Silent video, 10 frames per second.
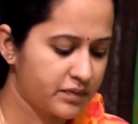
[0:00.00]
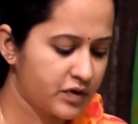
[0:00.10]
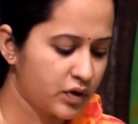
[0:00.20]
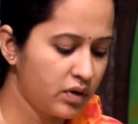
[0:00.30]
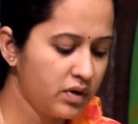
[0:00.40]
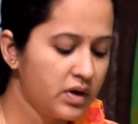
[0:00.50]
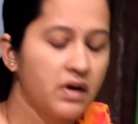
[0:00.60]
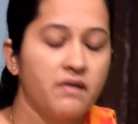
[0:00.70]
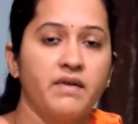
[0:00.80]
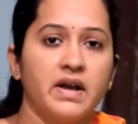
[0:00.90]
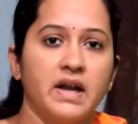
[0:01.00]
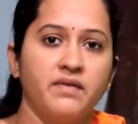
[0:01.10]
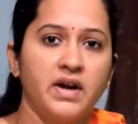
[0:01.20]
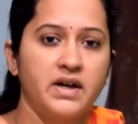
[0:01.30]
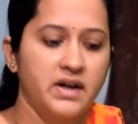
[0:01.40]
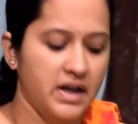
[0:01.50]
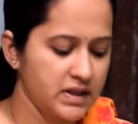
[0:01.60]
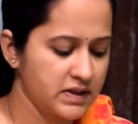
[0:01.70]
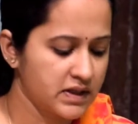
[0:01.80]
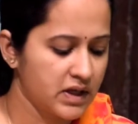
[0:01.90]
So whenever it
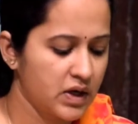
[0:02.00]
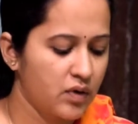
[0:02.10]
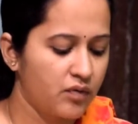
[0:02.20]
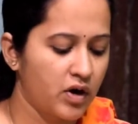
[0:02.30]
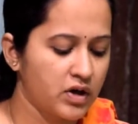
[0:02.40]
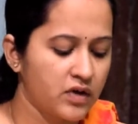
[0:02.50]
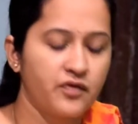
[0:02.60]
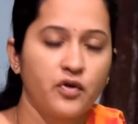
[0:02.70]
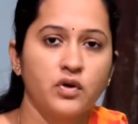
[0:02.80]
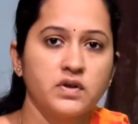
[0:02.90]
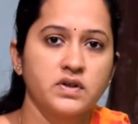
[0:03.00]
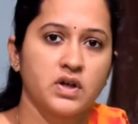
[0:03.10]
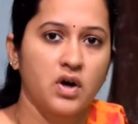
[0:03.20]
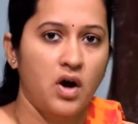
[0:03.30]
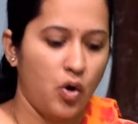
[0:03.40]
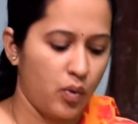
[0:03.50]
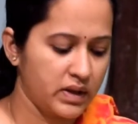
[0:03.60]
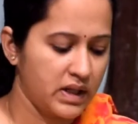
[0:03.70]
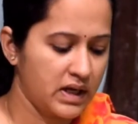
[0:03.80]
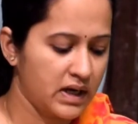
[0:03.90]
rains, water flows over
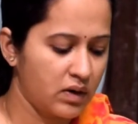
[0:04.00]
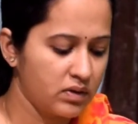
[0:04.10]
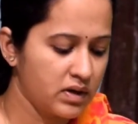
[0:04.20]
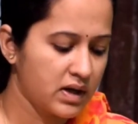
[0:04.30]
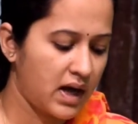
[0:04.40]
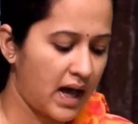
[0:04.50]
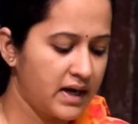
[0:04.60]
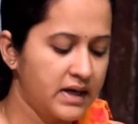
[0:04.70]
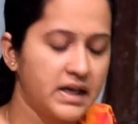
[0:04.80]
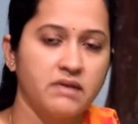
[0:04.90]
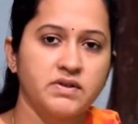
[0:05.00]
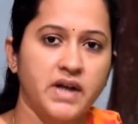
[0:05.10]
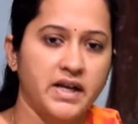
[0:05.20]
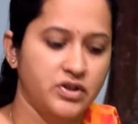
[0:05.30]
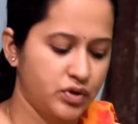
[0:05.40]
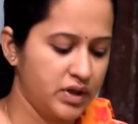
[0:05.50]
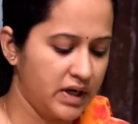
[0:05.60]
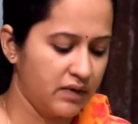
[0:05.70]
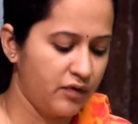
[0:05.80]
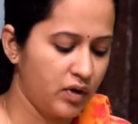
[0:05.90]
the ground and it gives rise to the
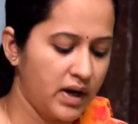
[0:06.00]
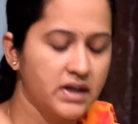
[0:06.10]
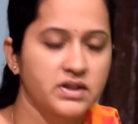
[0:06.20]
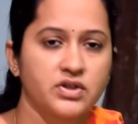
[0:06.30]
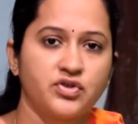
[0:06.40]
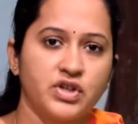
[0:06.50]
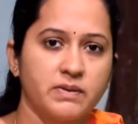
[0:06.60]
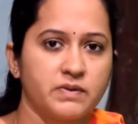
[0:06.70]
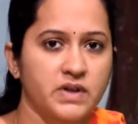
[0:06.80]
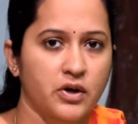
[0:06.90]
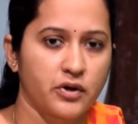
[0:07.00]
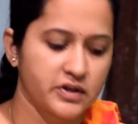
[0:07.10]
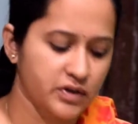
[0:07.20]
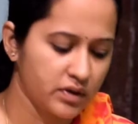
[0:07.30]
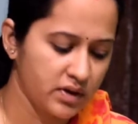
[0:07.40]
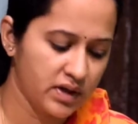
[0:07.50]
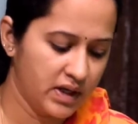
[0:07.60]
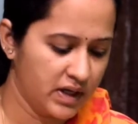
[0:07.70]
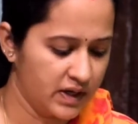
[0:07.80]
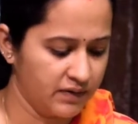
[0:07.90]
rivulets, streams and also
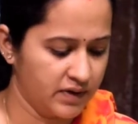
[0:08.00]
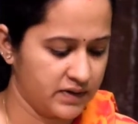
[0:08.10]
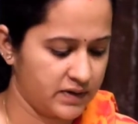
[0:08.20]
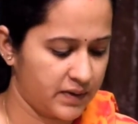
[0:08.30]
rivers.